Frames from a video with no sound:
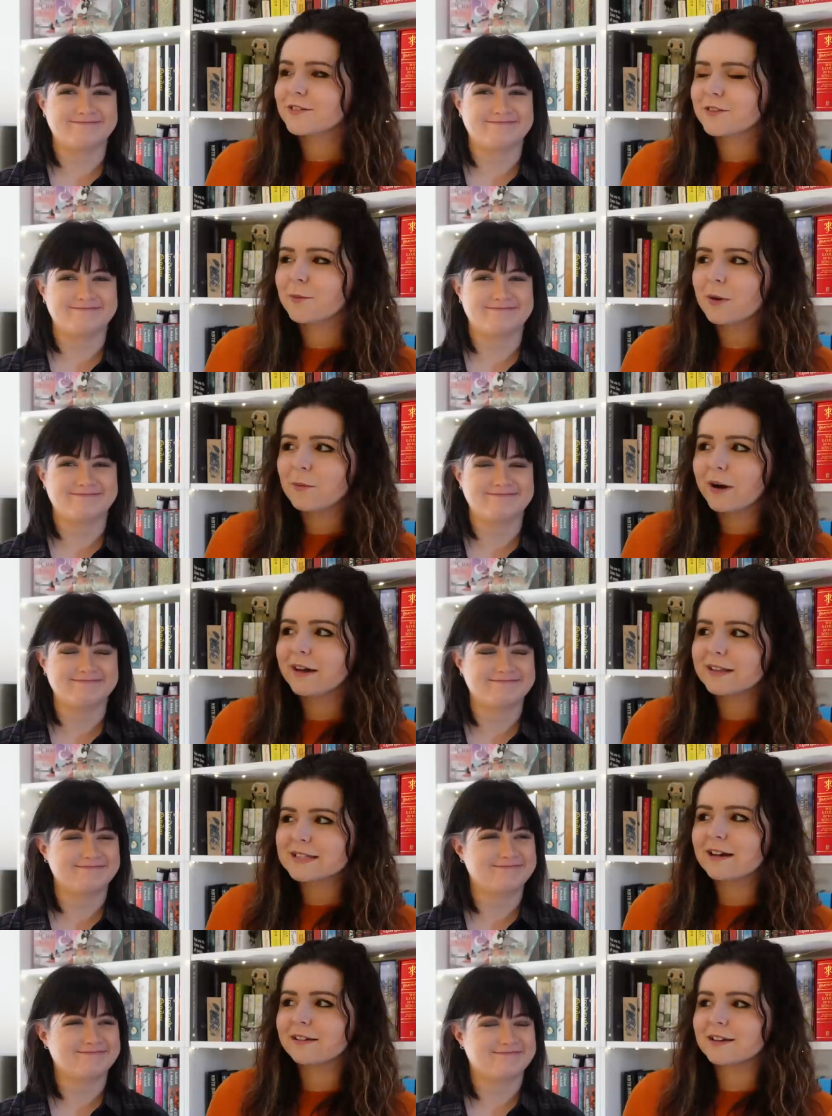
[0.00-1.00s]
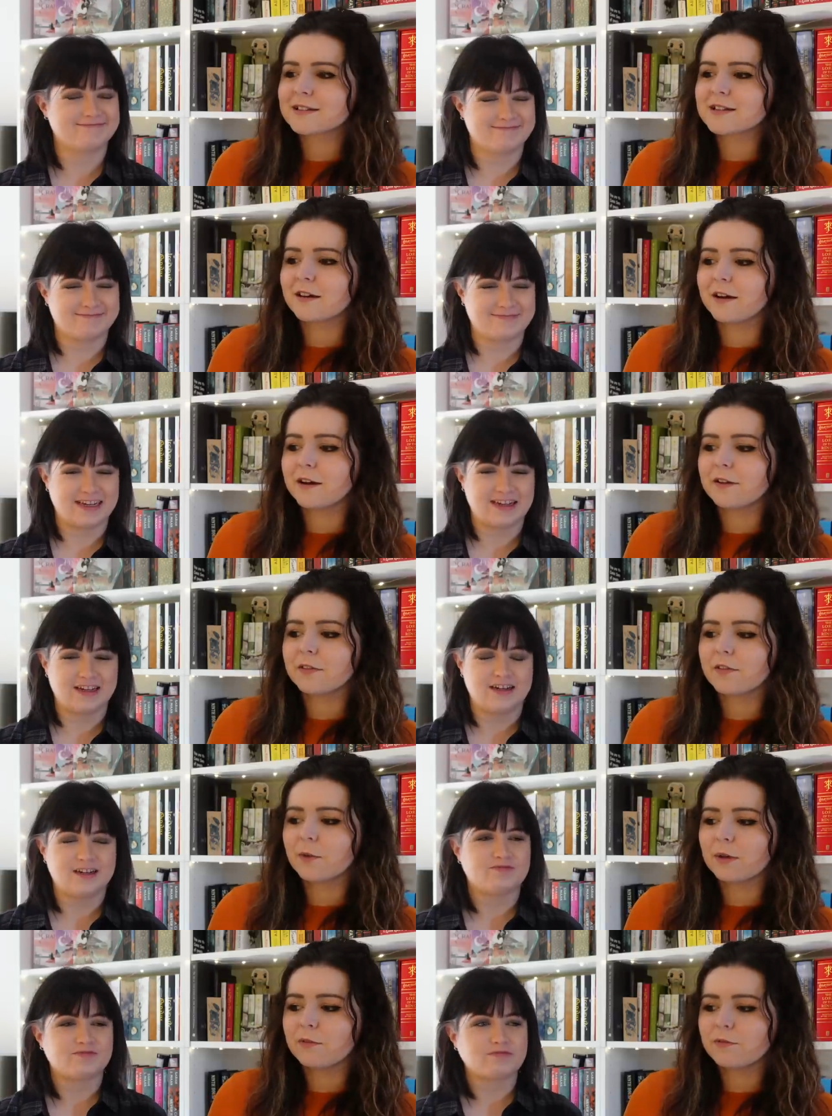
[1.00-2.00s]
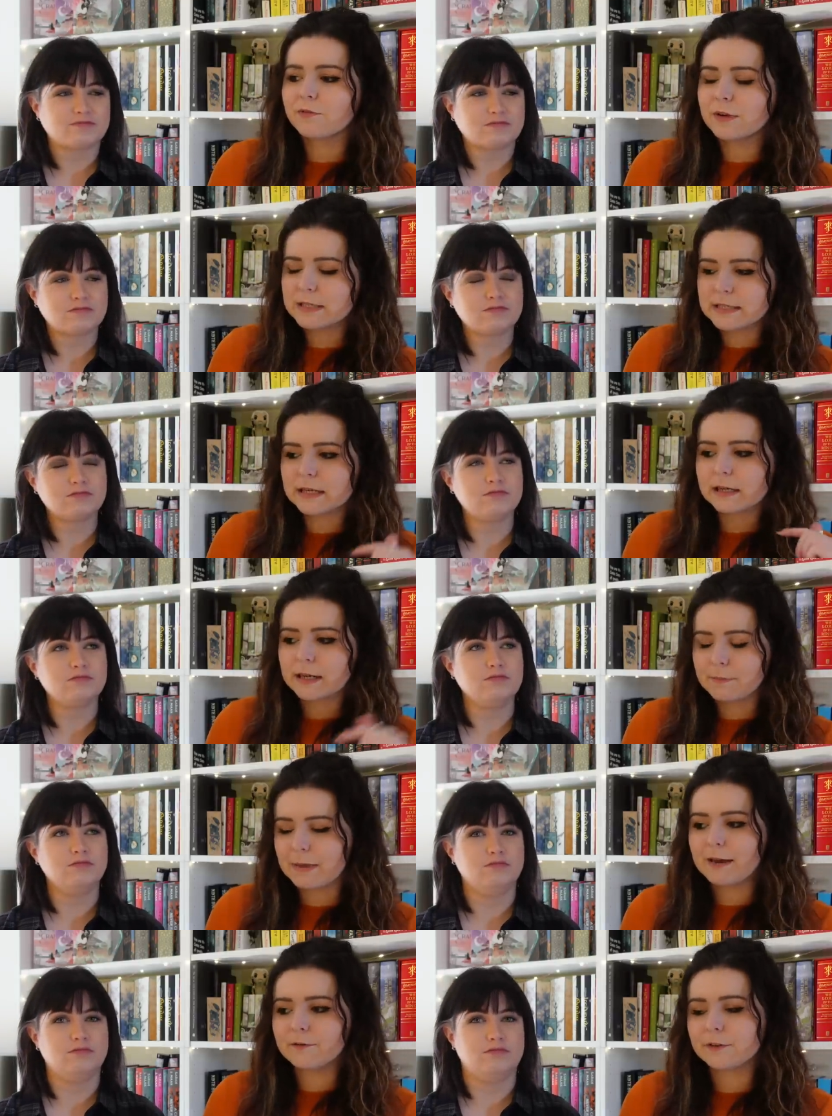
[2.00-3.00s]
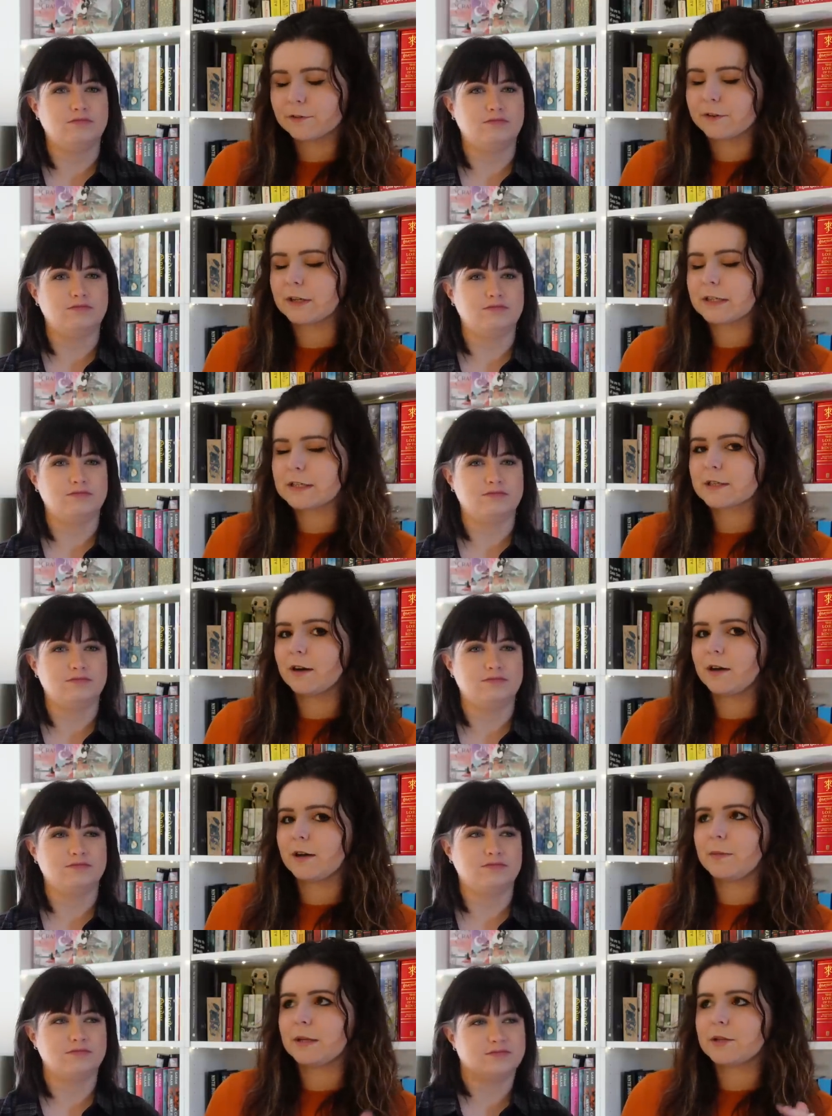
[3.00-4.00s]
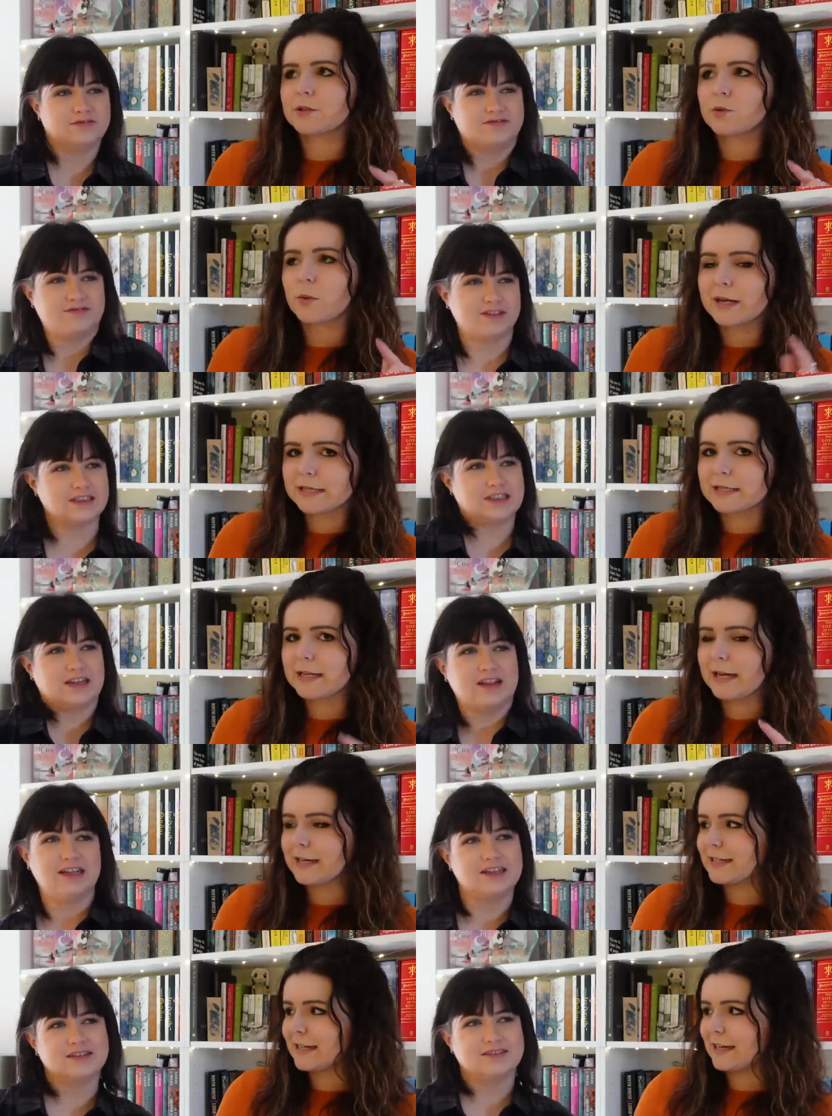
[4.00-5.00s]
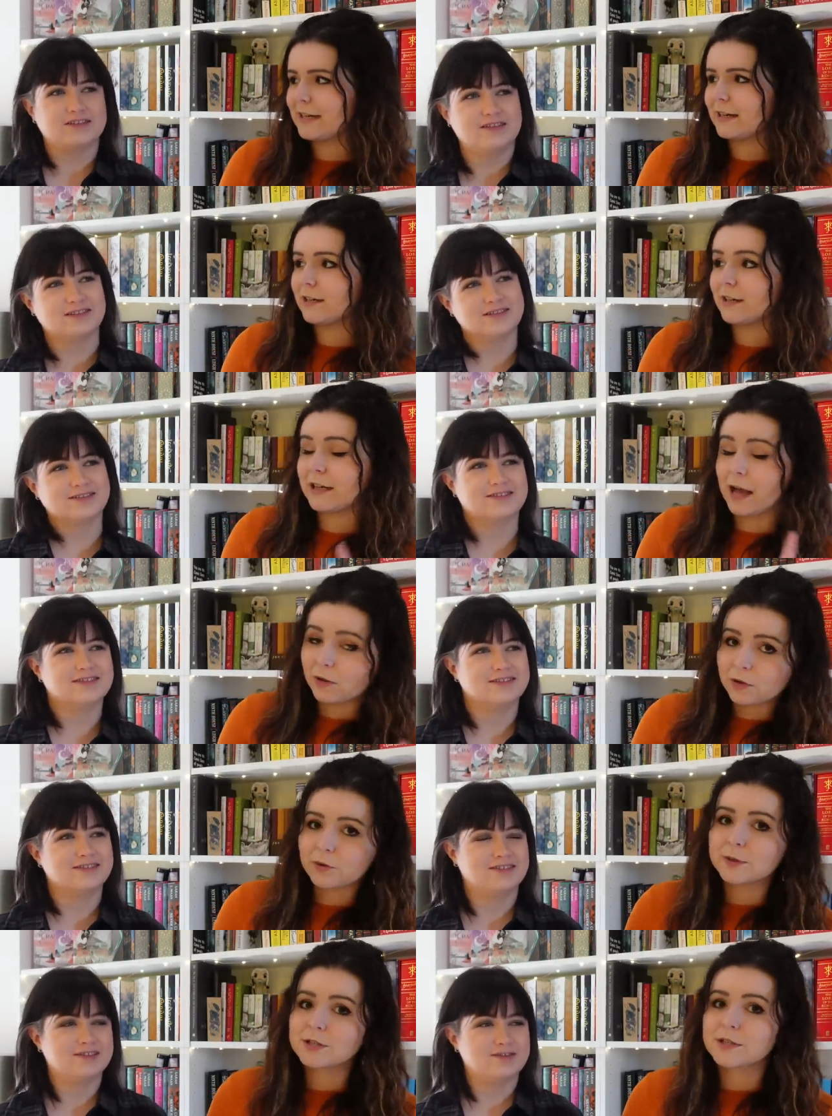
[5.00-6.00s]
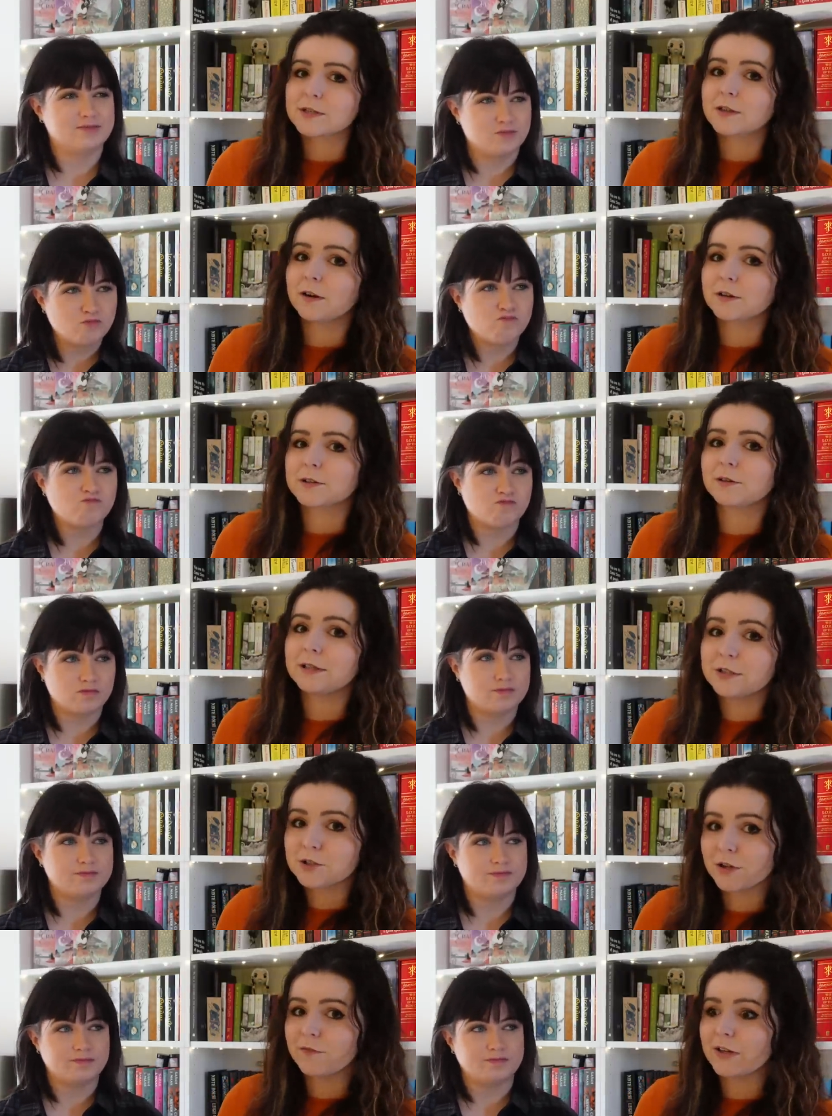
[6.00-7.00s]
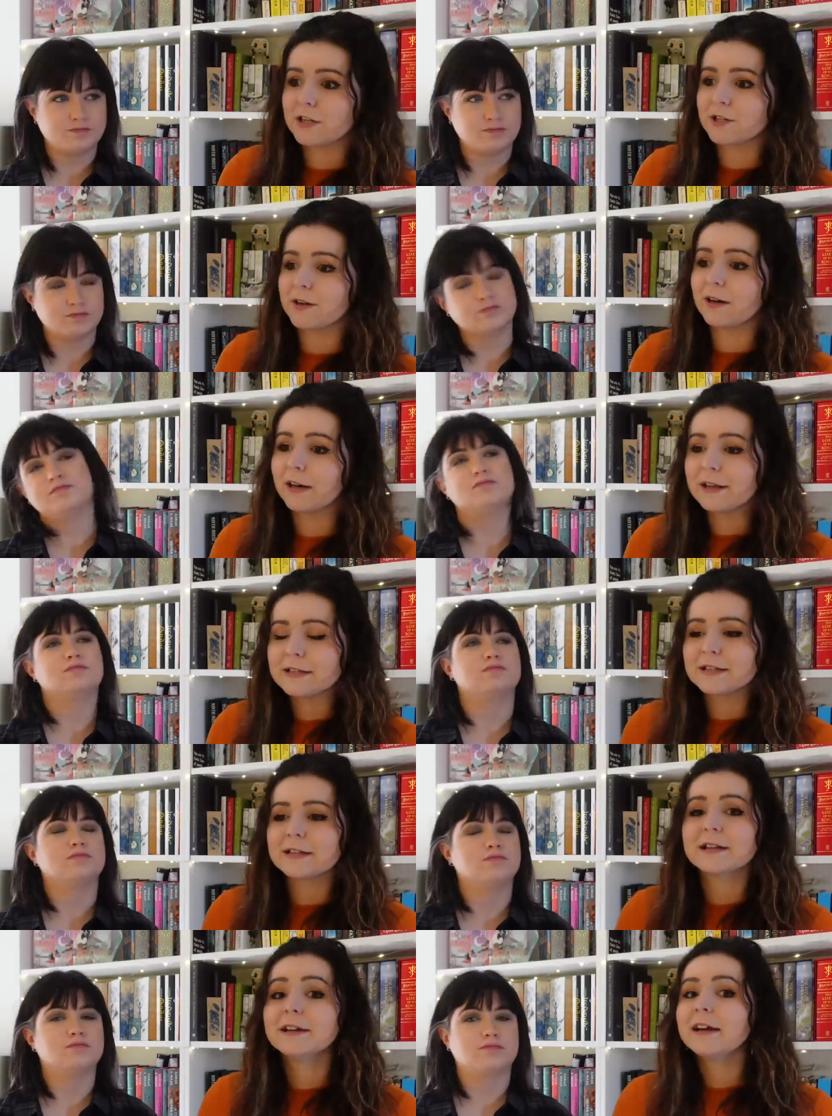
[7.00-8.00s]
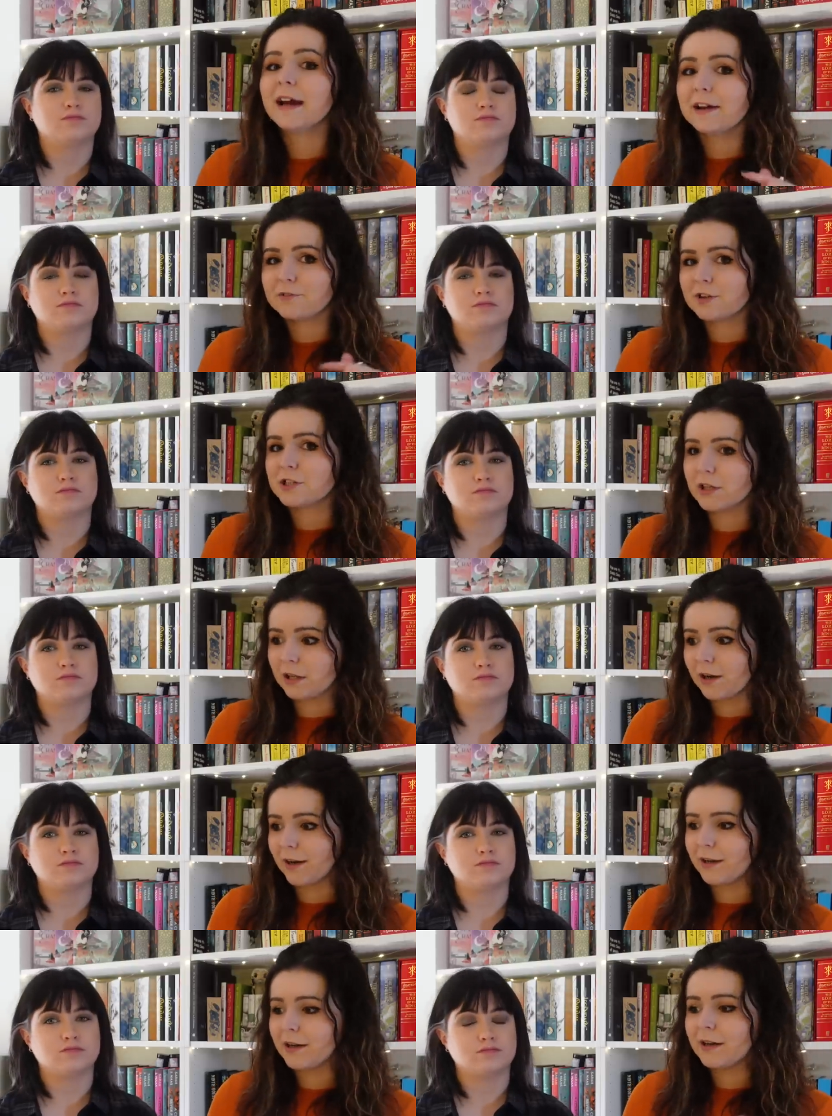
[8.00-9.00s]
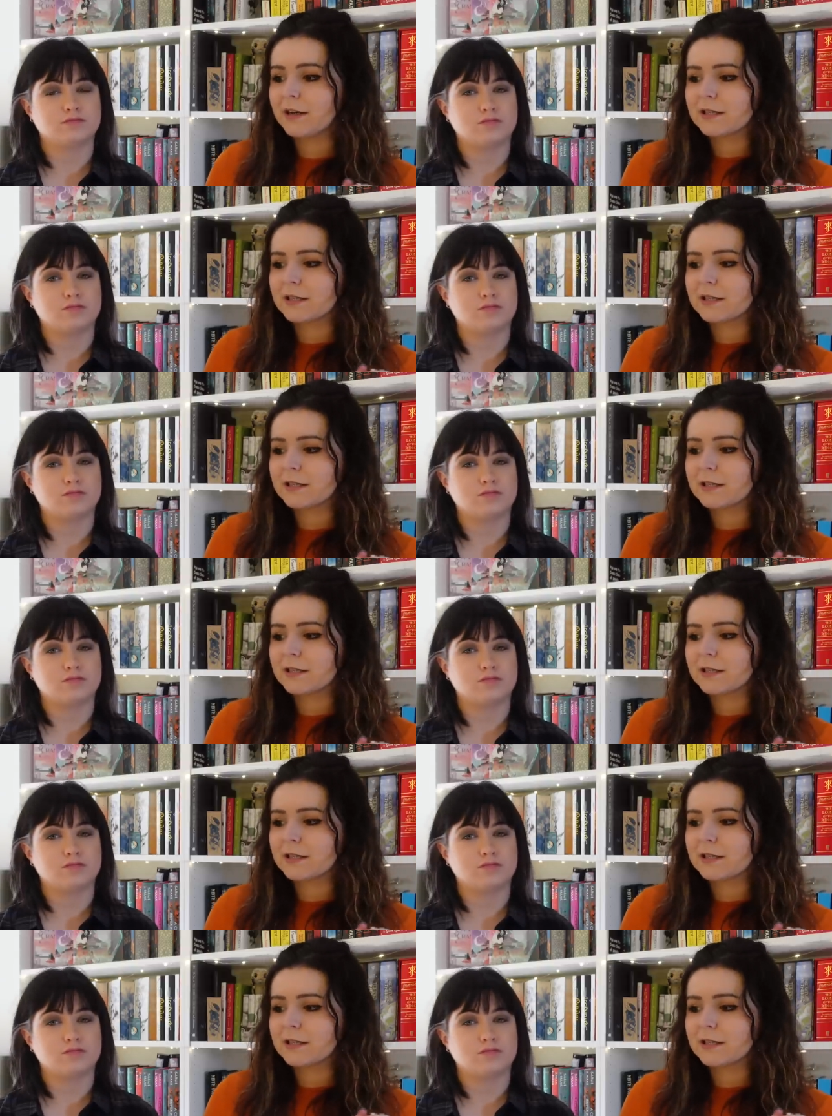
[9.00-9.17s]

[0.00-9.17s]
Speaker 1: So we worked this out last night that we physically met for the first time in 2018 at YALC, which is the Young Adult Literature Convention in London, every July.